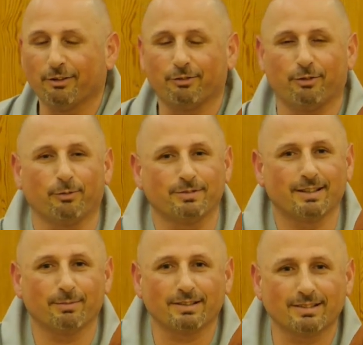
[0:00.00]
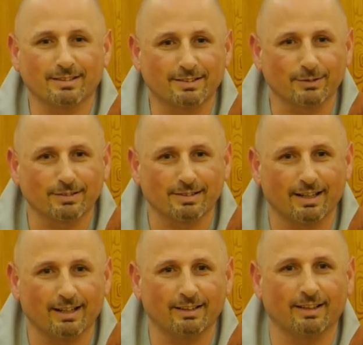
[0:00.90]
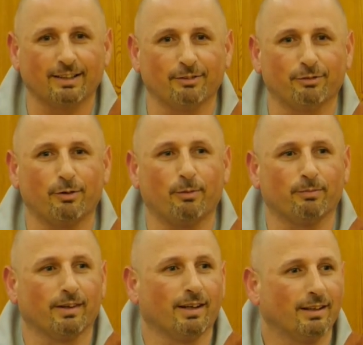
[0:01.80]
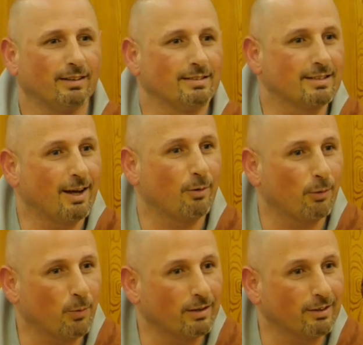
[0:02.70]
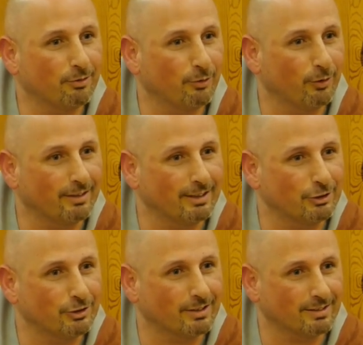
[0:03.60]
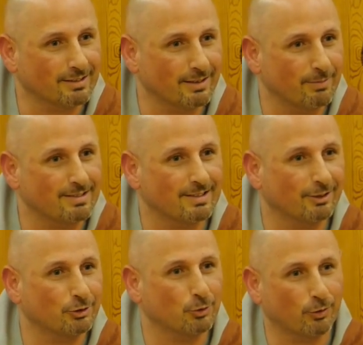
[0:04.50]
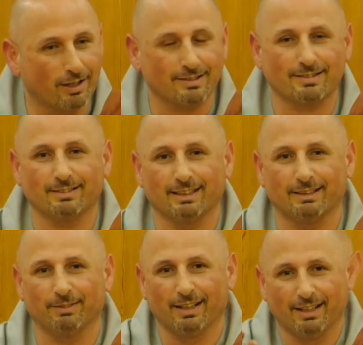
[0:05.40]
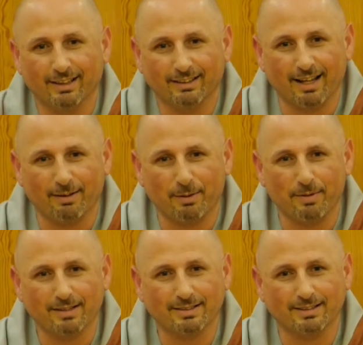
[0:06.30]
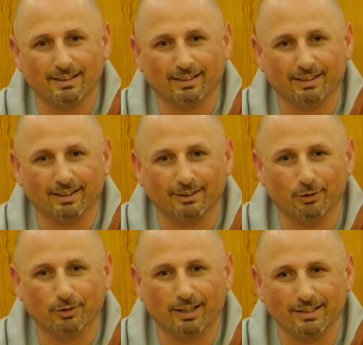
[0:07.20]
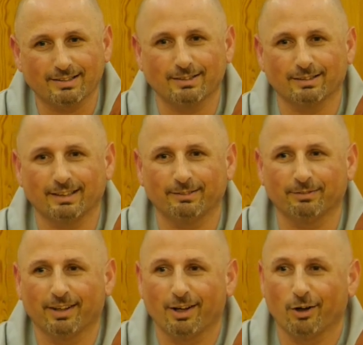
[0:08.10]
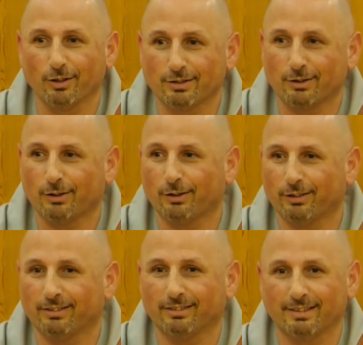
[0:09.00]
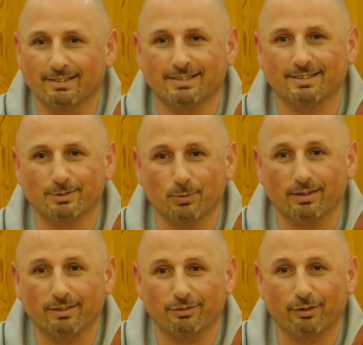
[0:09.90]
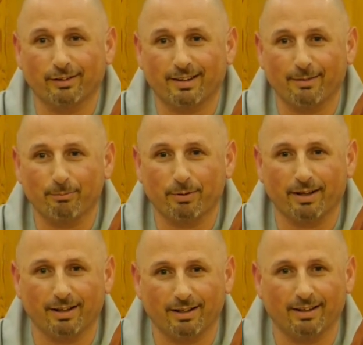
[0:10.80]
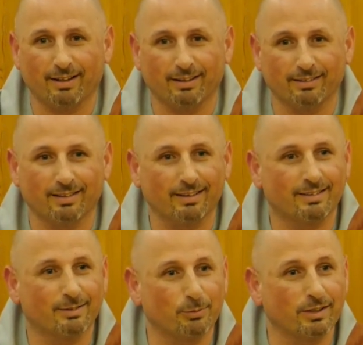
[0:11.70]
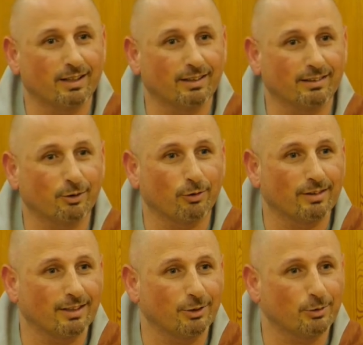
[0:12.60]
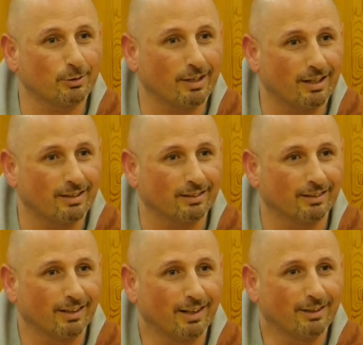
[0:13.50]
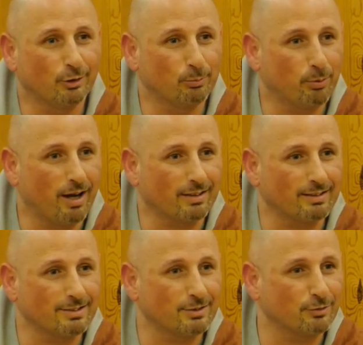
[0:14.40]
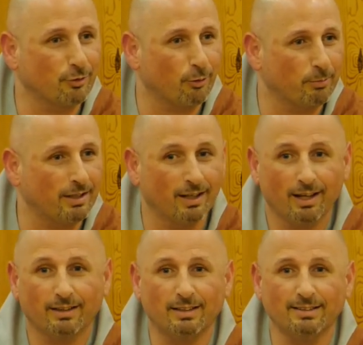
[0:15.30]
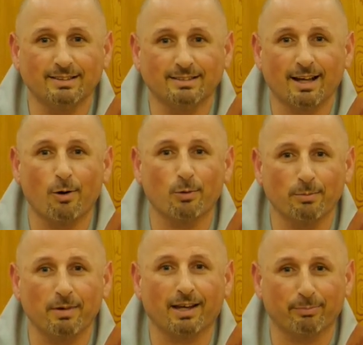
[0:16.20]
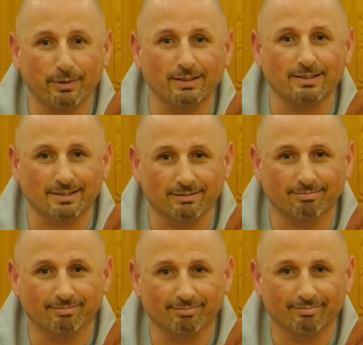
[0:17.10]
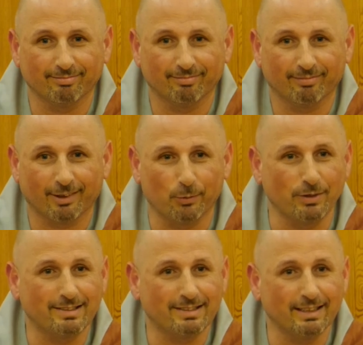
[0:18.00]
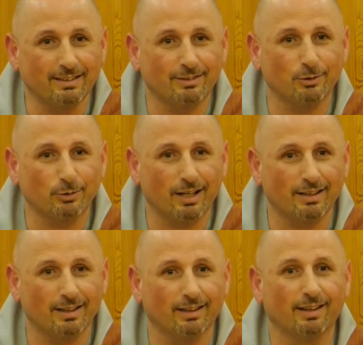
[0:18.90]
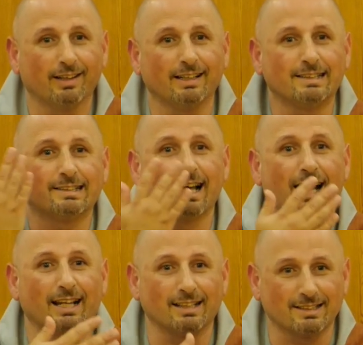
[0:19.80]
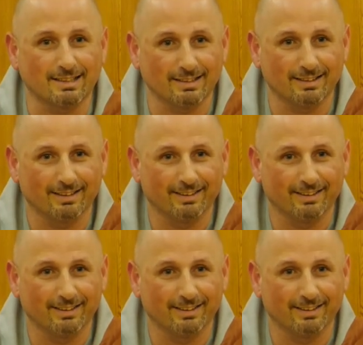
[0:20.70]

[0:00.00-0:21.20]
from Zen Master Seung Sahn and from this our wonderful teacher Zen Master Chong An Sunim, Dharma Master uh, eh, Doke Sunim, also this wonderful temple, and that we can continue together to practice. For me, this is how we make peace we sit together in silence.